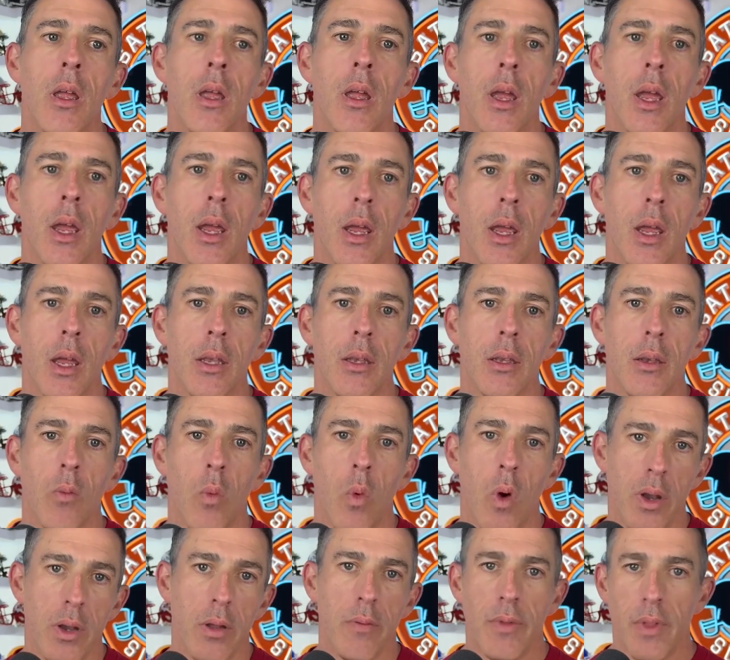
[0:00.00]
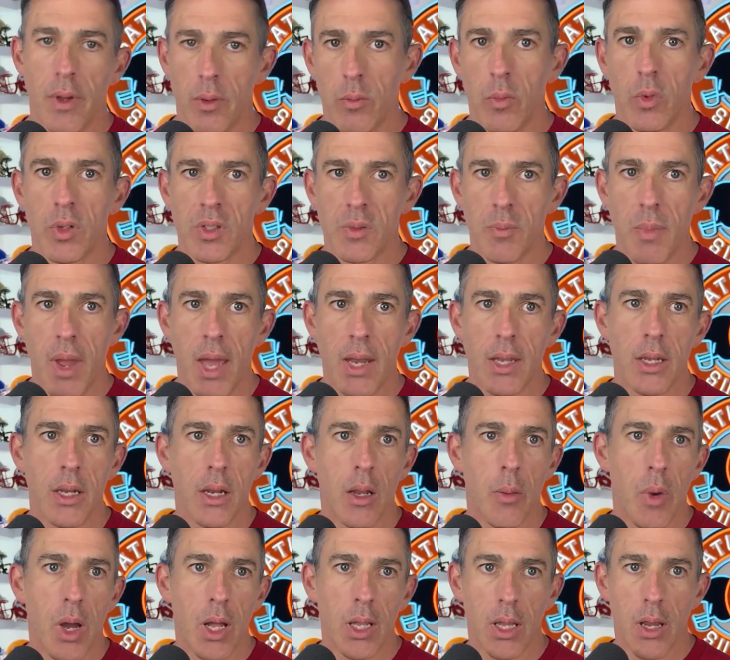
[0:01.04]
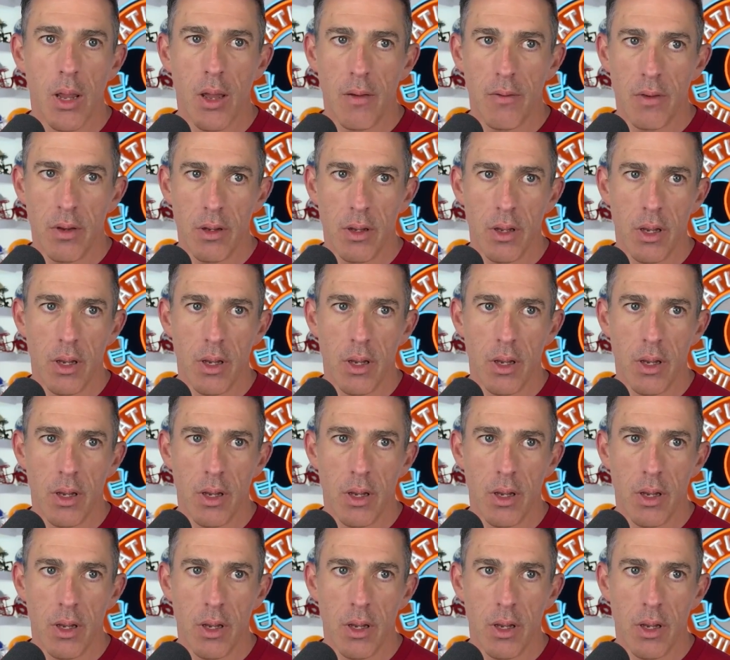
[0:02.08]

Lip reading: And one of them was Madden Iamaleava,